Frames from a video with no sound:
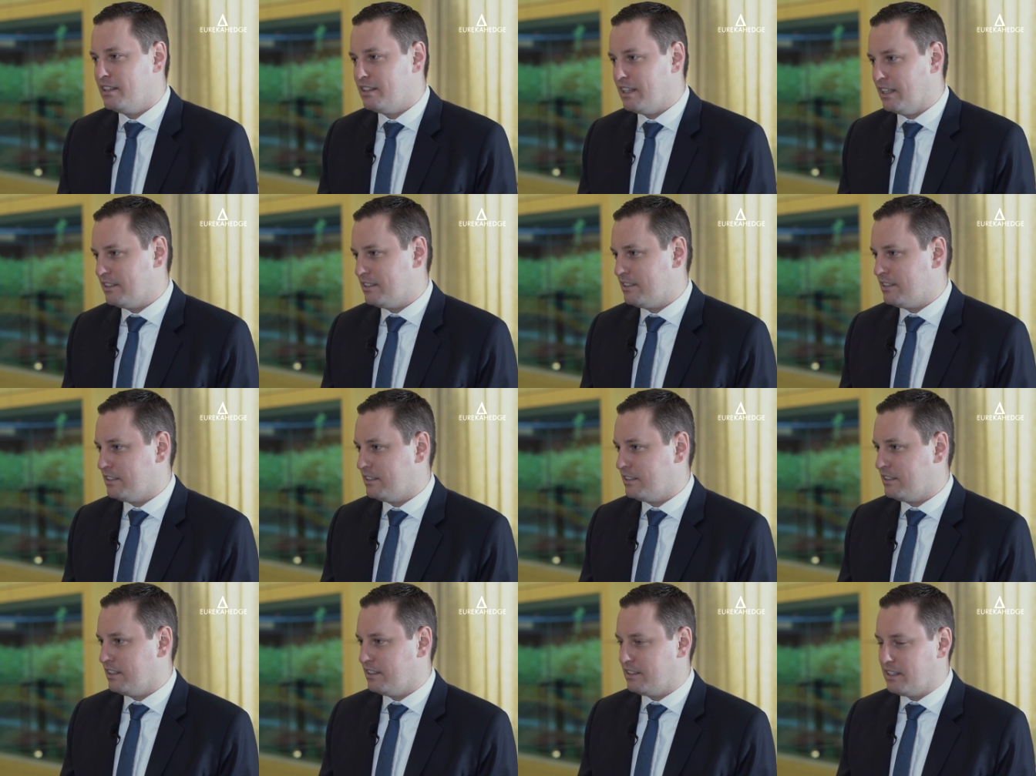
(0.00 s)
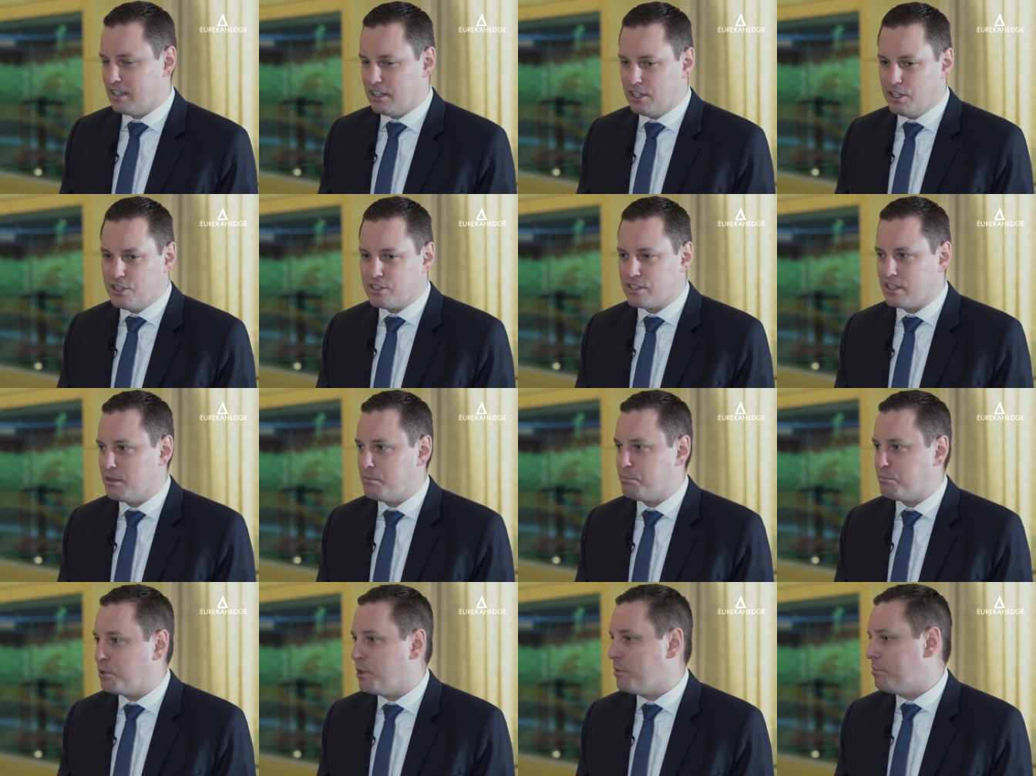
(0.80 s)
that there is a
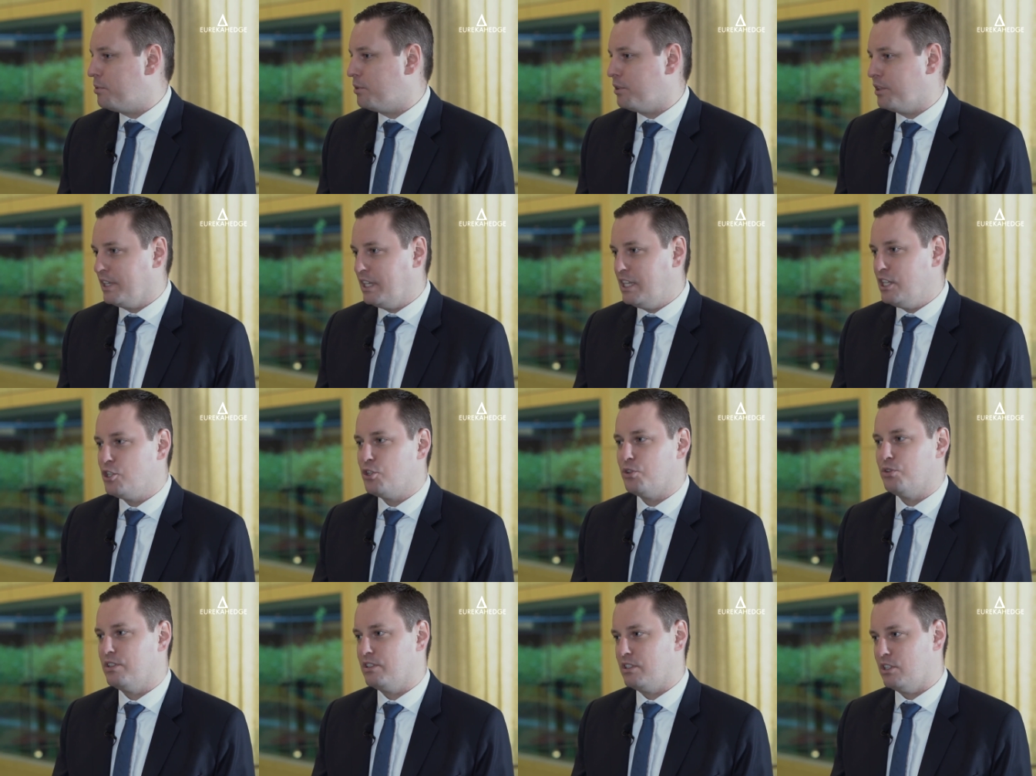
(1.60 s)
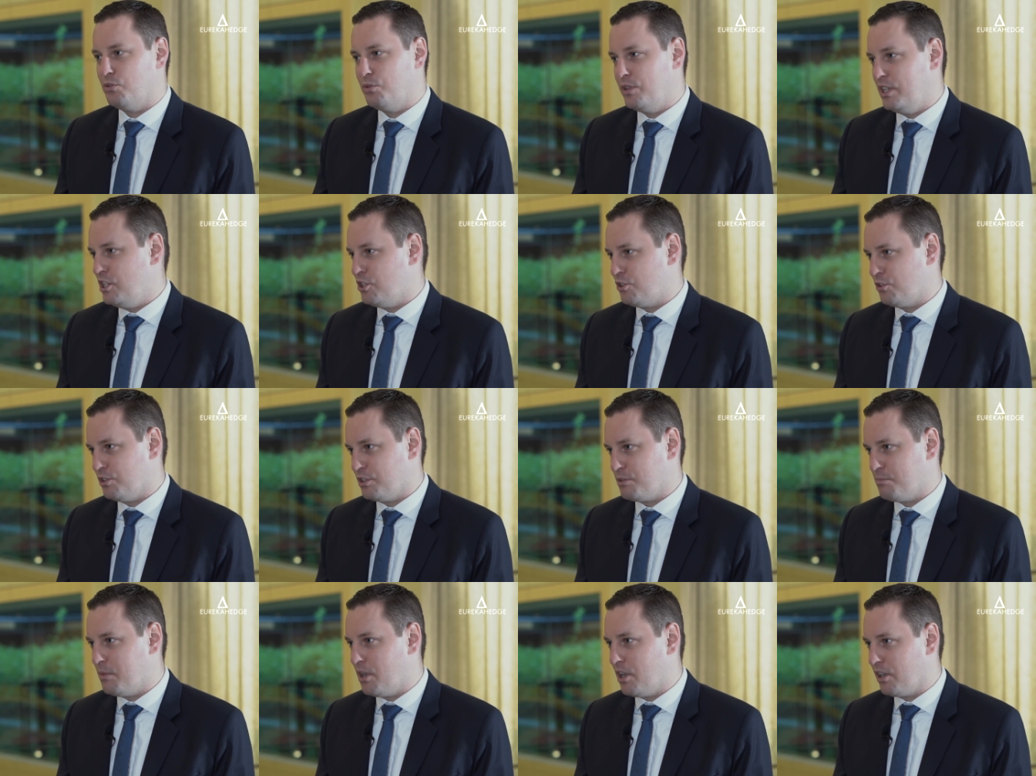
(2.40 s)
proper insurance and
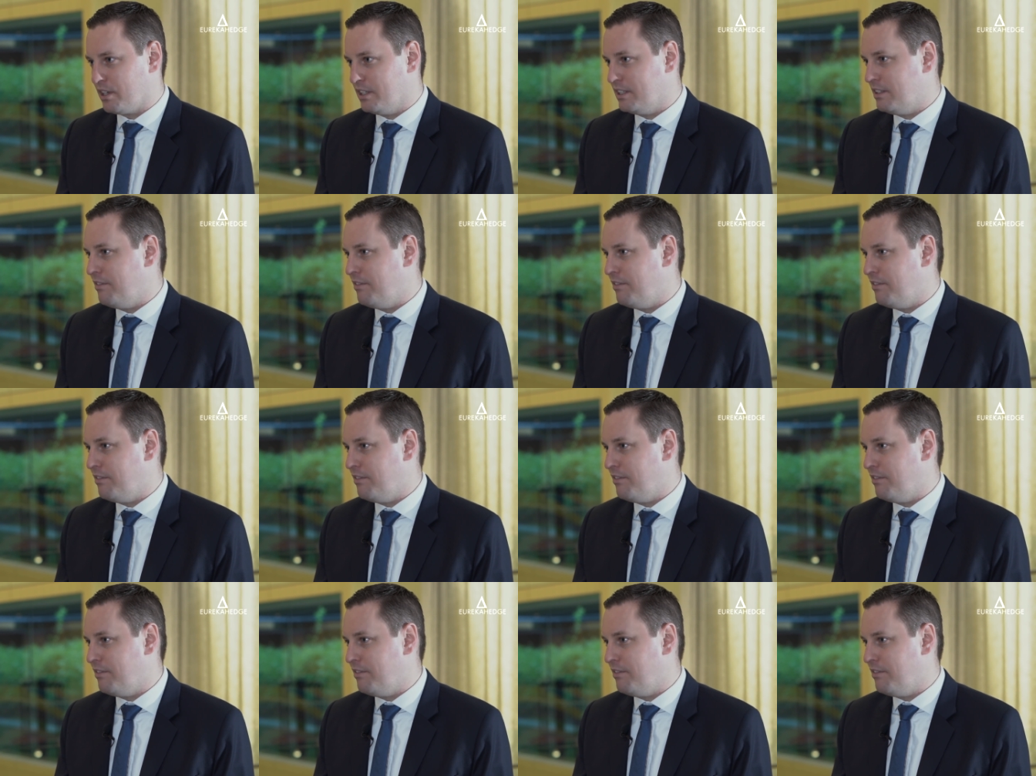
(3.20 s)
reinsurance market